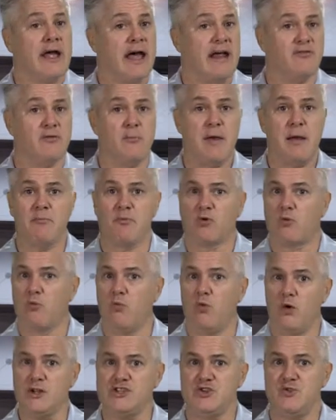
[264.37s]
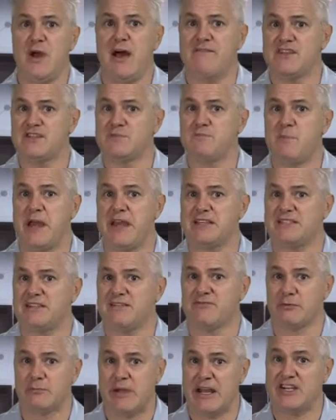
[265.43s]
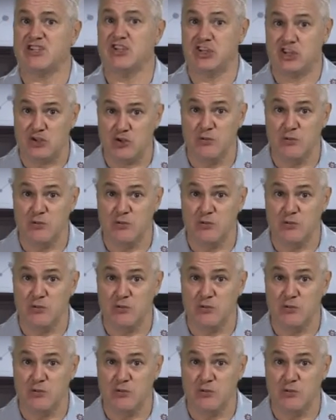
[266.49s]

And remember, once you have this base information,